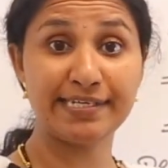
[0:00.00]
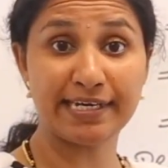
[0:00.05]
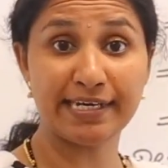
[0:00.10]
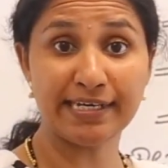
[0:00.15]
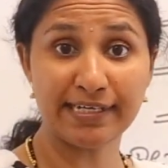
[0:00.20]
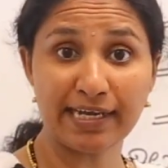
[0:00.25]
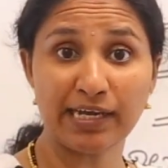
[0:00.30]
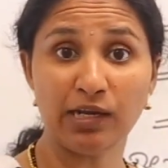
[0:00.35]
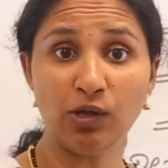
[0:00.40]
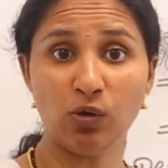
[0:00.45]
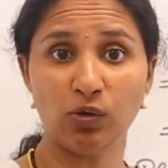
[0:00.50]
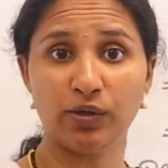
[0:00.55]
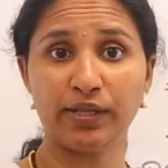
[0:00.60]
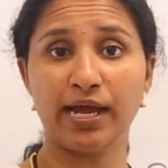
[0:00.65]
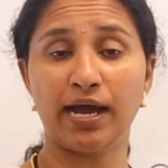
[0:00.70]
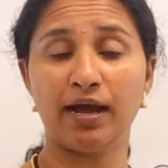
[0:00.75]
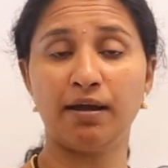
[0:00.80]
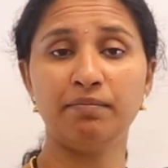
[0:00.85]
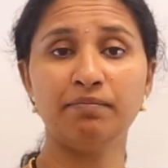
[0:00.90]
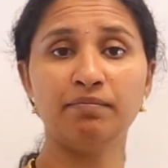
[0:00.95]
10
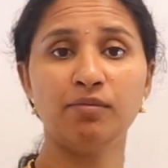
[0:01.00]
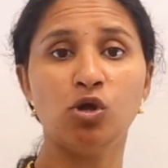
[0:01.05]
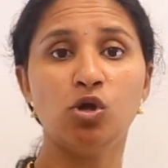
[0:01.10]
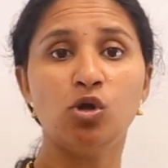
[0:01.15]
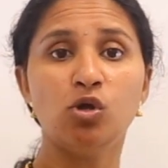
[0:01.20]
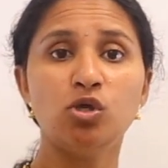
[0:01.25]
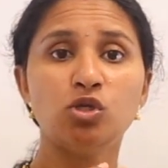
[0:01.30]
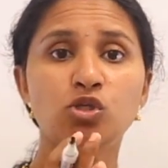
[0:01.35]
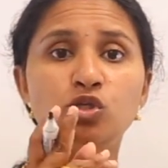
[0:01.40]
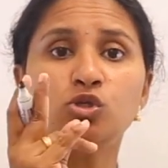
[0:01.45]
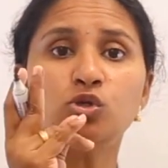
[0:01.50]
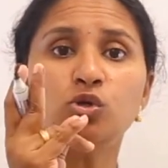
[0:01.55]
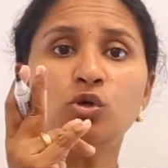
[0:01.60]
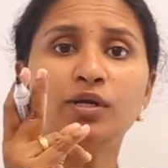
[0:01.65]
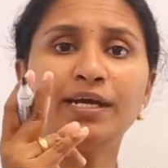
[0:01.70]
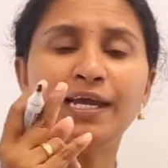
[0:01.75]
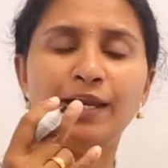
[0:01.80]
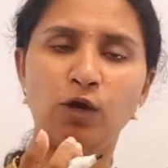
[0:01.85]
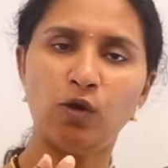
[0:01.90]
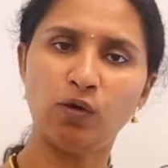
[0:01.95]
kilogram,
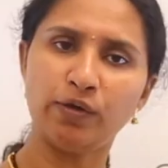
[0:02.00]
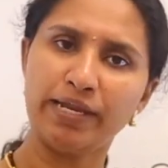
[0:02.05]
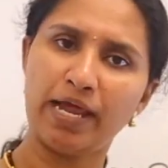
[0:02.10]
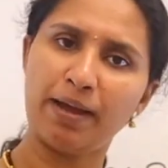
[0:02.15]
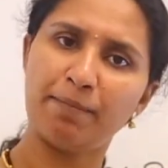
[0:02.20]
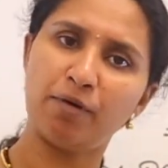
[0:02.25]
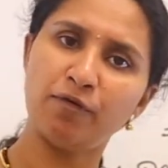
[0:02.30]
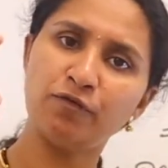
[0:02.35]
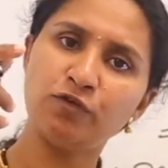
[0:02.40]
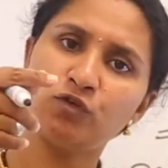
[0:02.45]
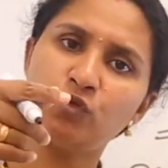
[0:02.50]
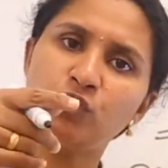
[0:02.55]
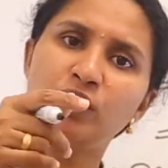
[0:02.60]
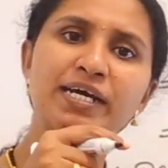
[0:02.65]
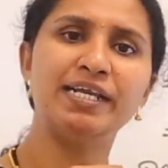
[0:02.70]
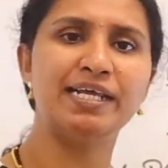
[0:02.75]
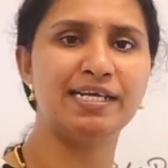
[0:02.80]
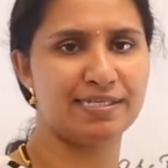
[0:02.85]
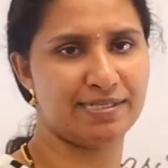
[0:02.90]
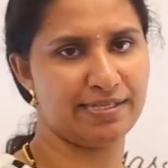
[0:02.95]
2 kilogram of
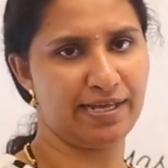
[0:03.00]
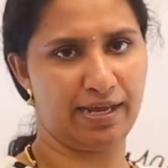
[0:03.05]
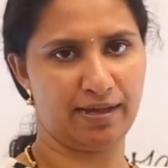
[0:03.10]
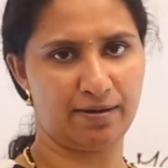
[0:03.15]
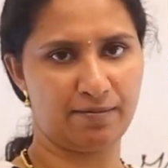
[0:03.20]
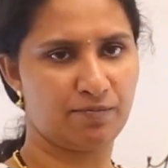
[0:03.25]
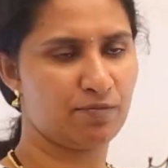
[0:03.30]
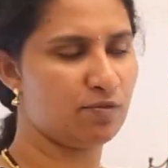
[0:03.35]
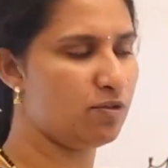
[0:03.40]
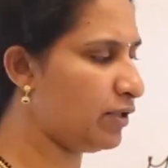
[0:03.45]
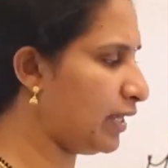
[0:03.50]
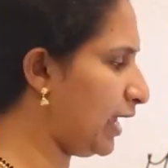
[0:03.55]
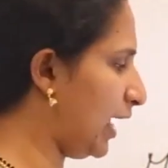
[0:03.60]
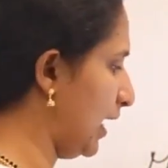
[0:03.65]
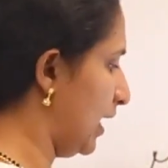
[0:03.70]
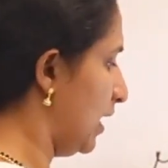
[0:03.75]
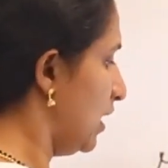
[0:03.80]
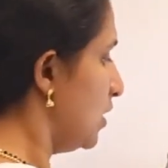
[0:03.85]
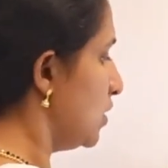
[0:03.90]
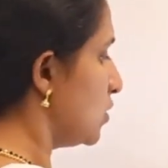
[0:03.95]
sugar is there,
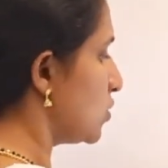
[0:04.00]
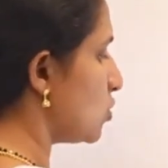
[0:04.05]
okay.